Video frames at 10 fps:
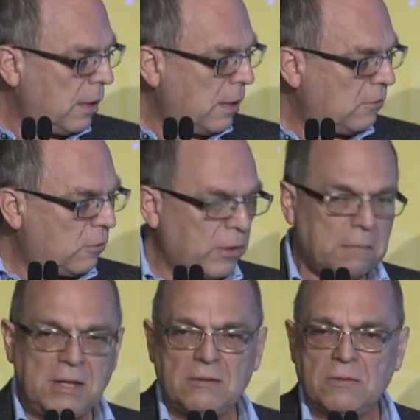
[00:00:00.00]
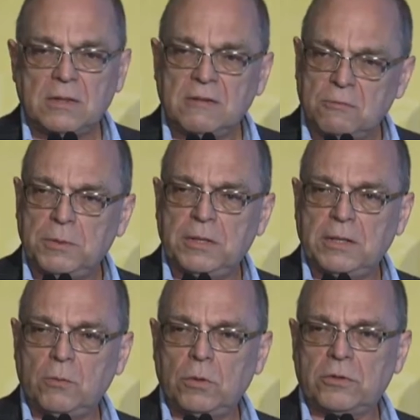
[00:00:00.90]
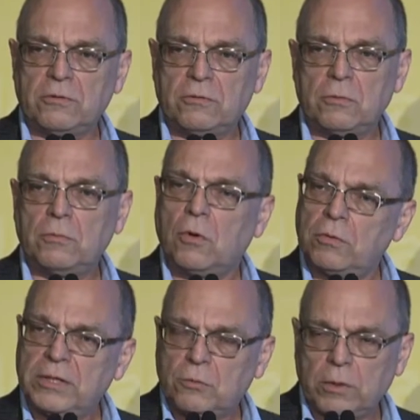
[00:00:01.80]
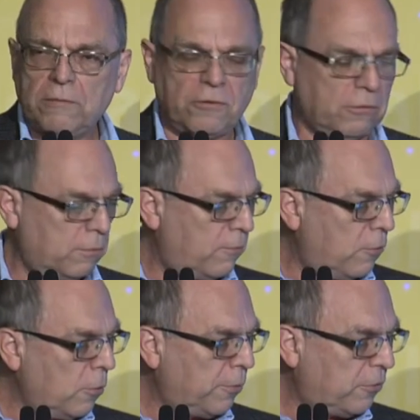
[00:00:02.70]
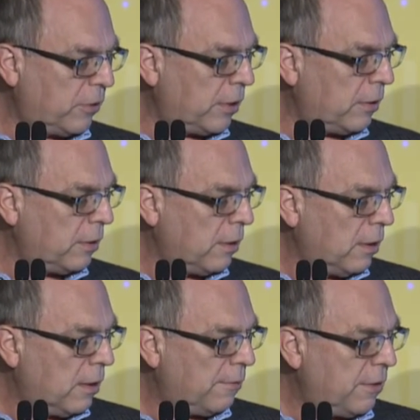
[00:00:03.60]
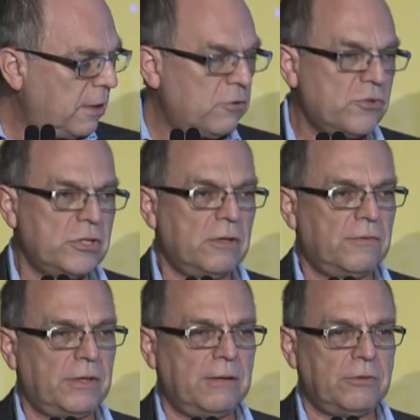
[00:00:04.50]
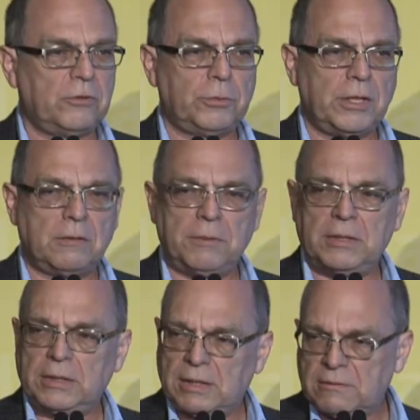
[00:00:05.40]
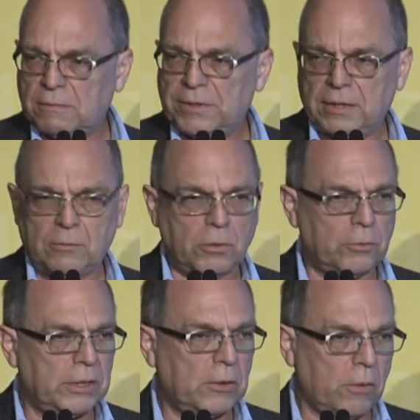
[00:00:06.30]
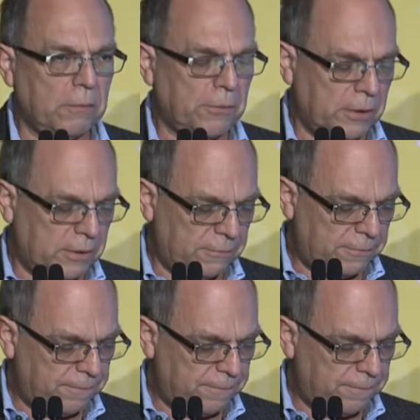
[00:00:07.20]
and so that means that this building will consume only 24% of the energy of an average Riyadh building. That's something that we're really quite proud of.